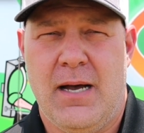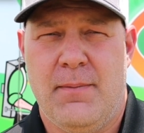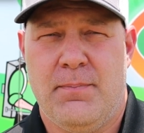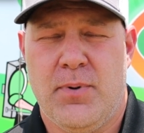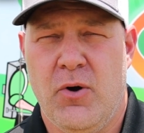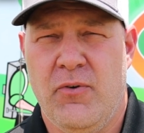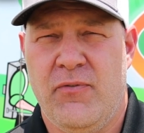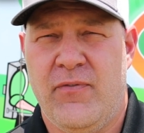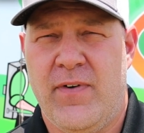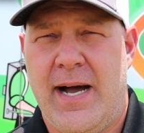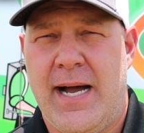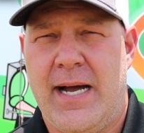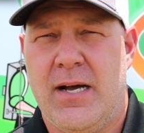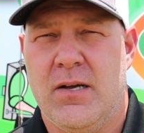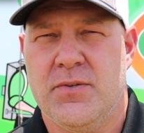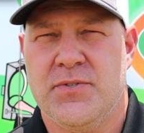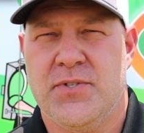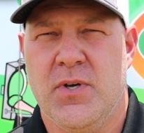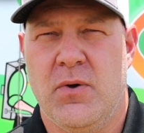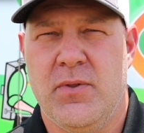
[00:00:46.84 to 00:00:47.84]

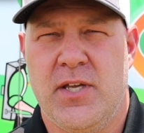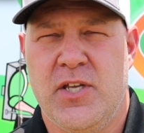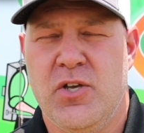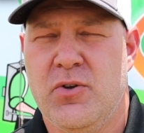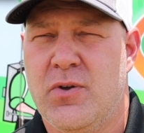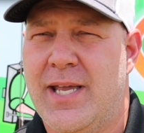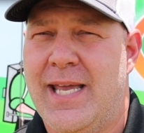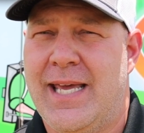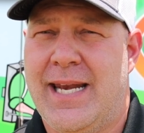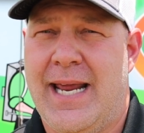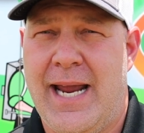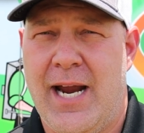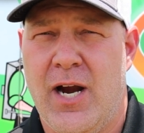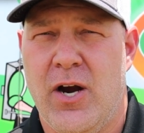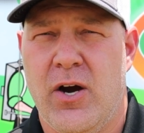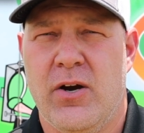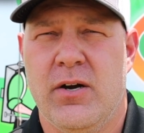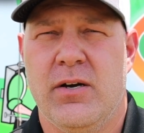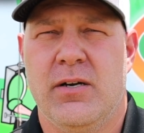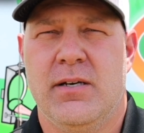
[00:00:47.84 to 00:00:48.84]
profile so that you can get
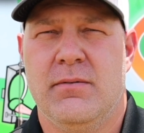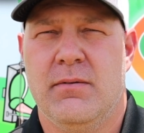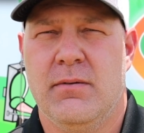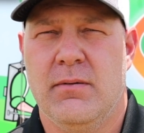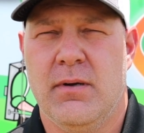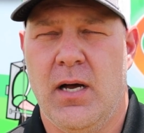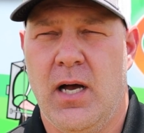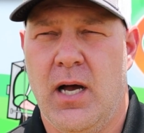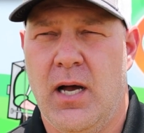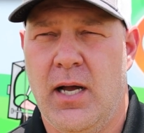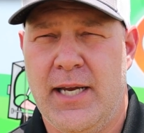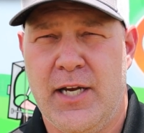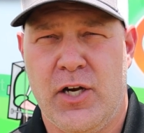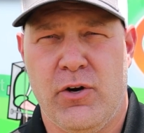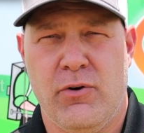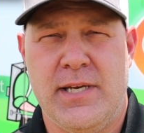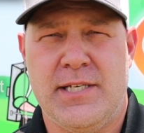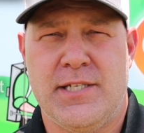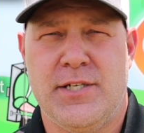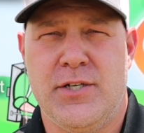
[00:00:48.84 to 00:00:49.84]
air,
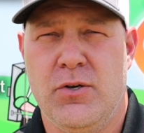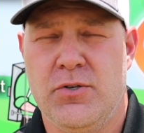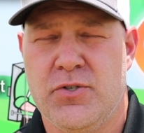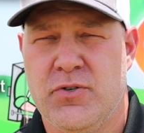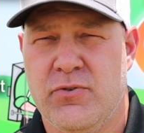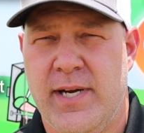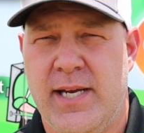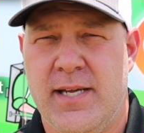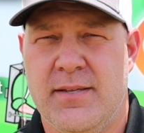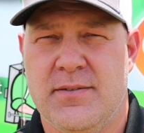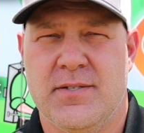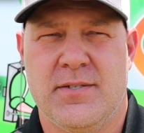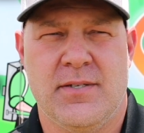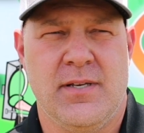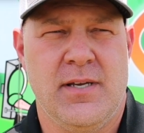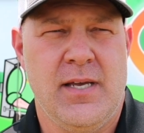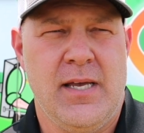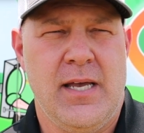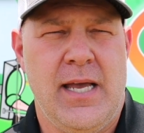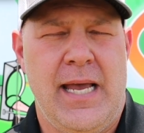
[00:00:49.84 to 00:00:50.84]
increase
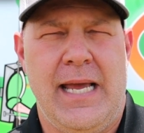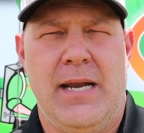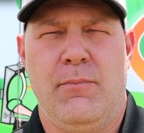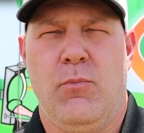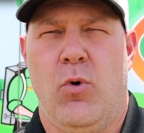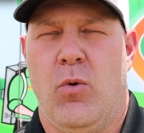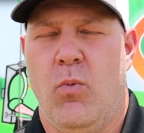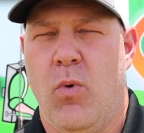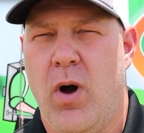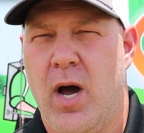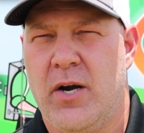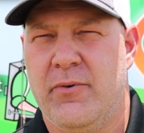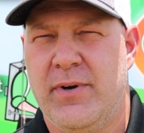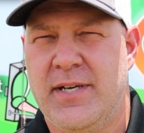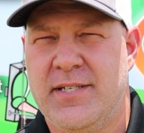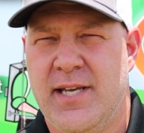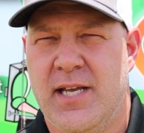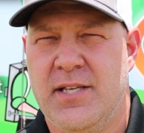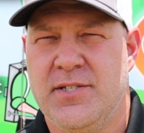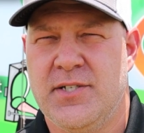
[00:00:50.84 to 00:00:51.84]
nutrients, and more water
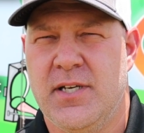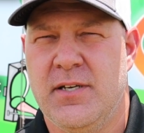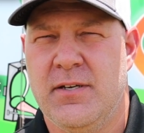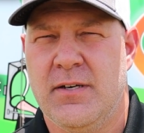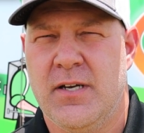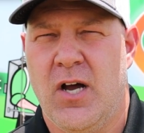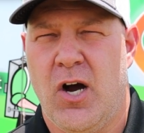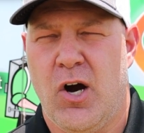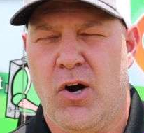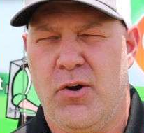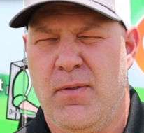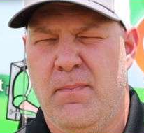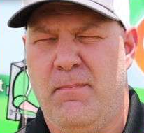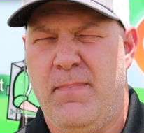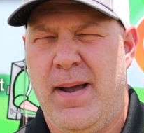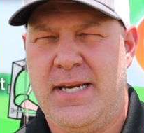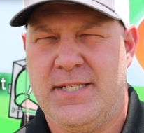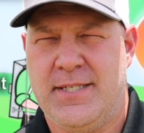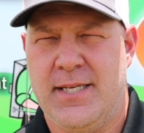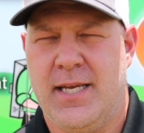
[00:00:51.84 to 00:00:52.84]
retention are the
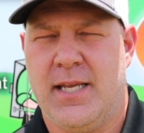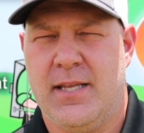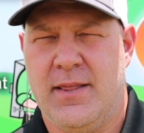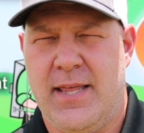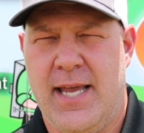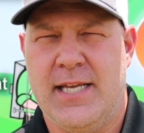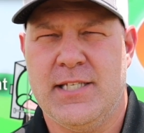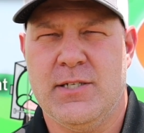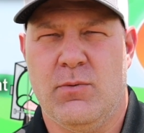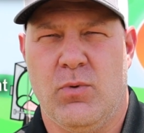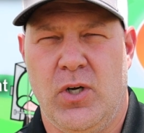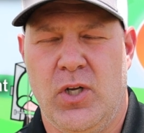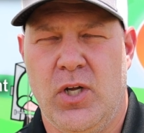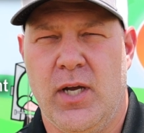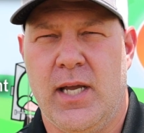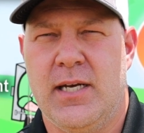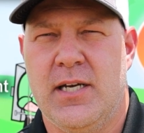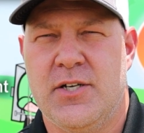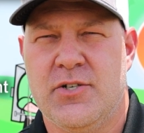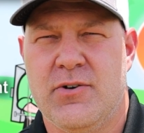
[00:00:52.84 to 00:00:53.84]
basic things that we're
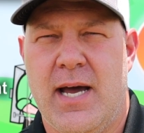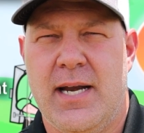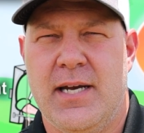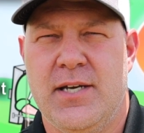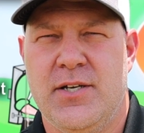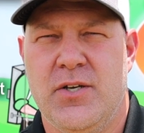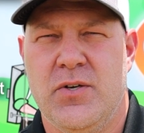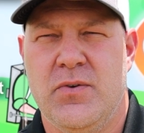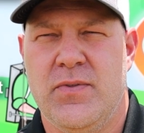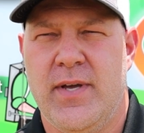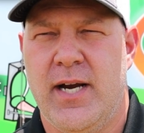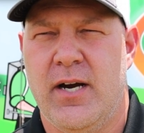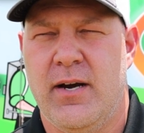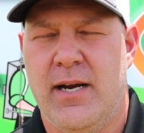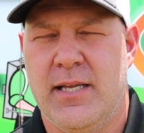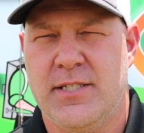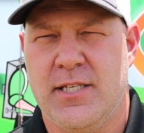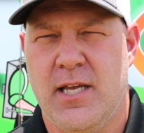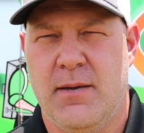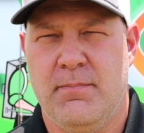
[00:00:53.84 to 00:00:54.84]
looking to try to do there,
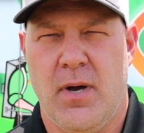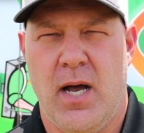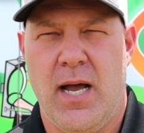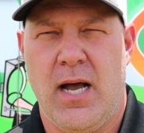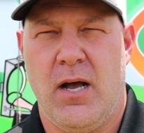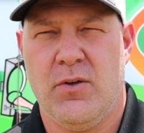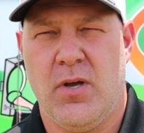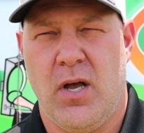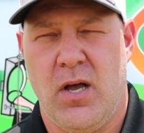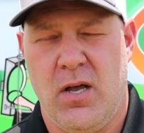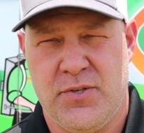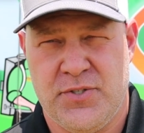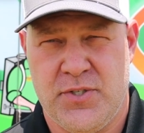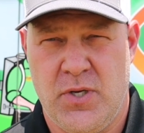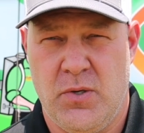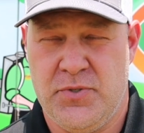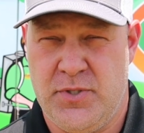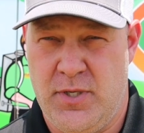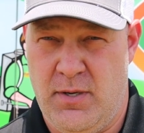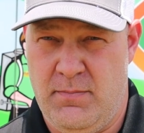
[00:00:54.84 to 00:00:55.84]
and
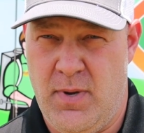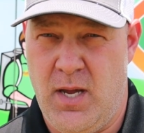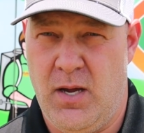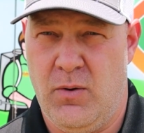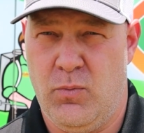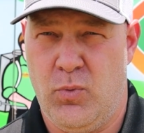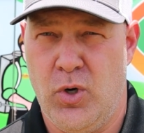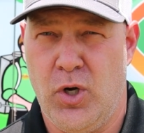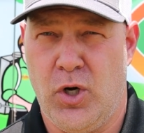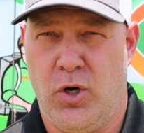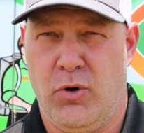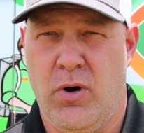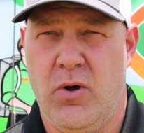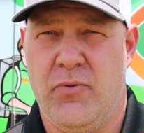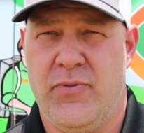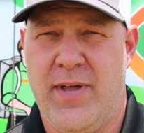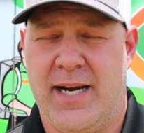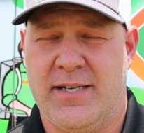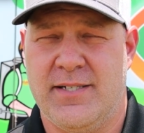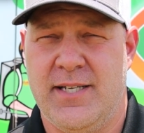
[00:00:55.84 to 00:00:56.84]
also some root
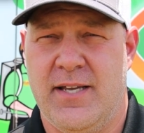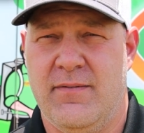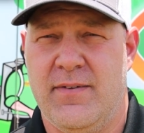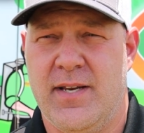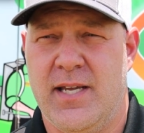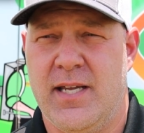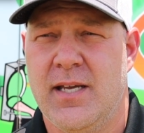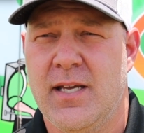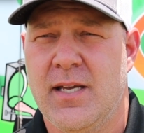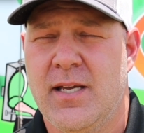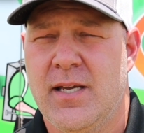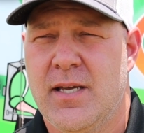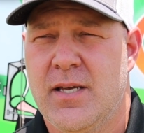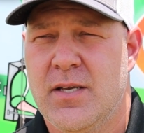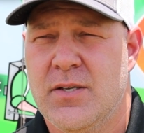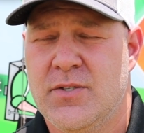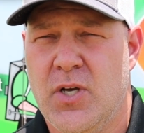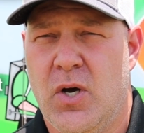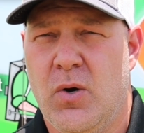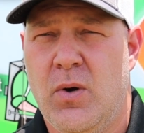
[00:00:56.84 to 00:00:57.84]
growth activity.
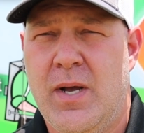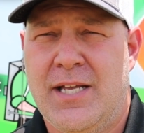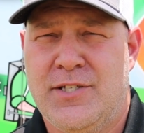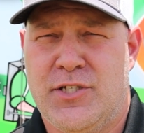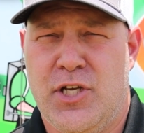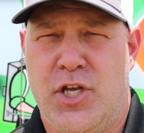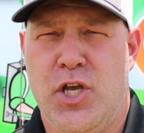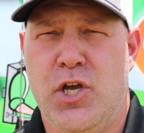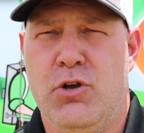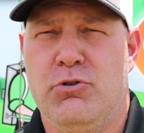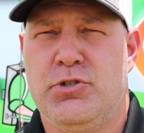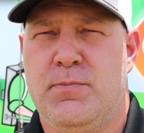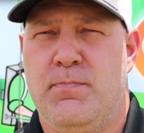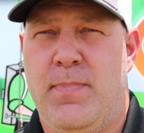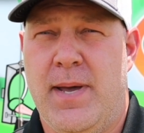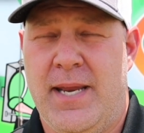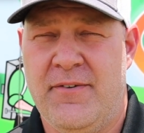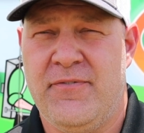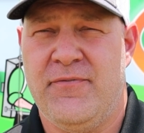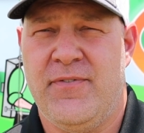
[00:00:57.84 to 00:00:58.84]
So it's a huge
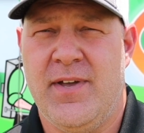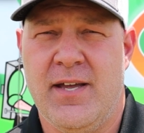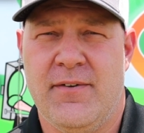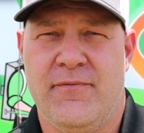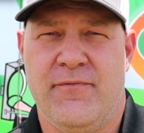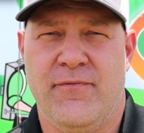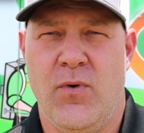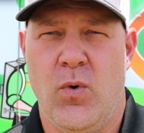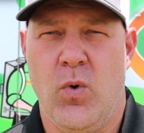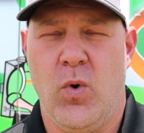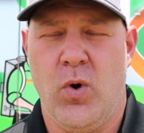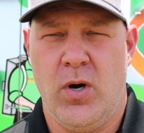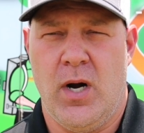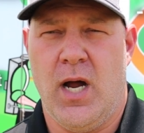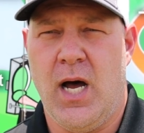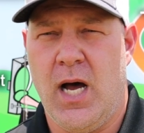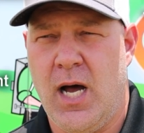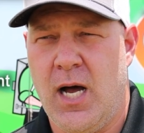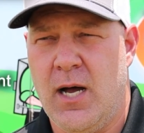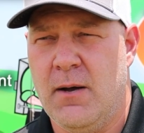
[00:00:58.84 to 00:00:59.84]
benefit for
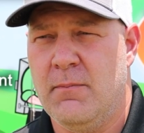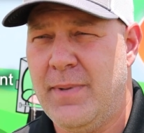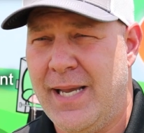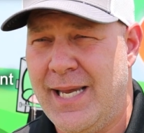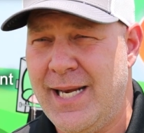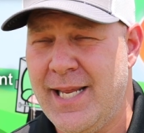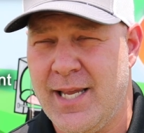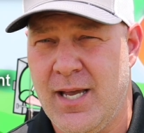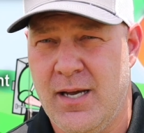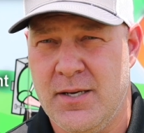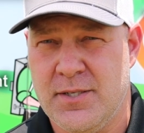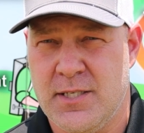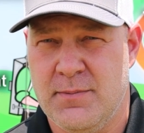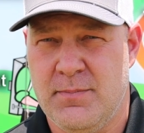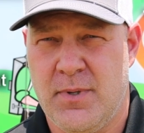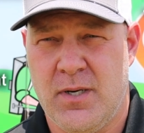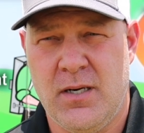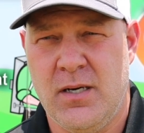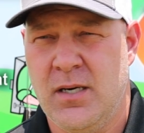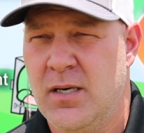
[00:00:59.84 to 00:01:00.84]
any
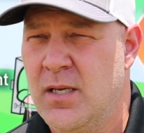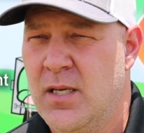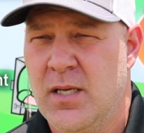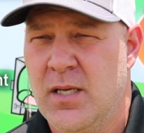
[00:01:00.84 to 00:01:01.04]
customer,